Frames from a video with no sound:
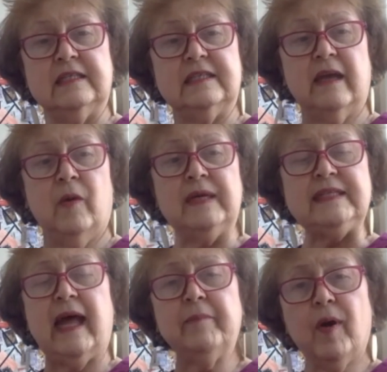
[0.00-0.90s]
Was
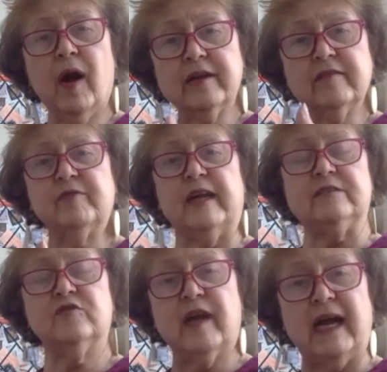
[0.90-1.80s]
that part of what
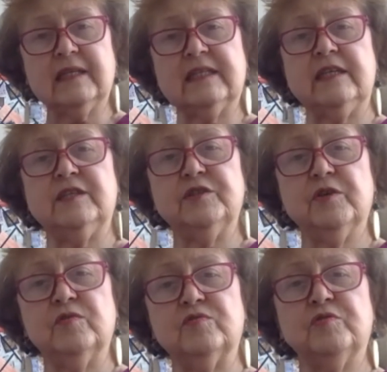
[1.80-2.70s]
attracted
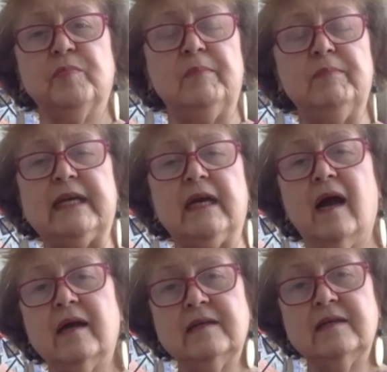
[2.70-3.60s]
you to public
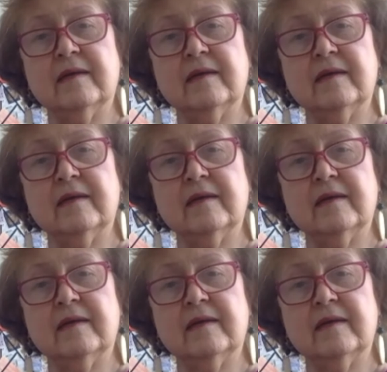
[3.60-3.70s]
art?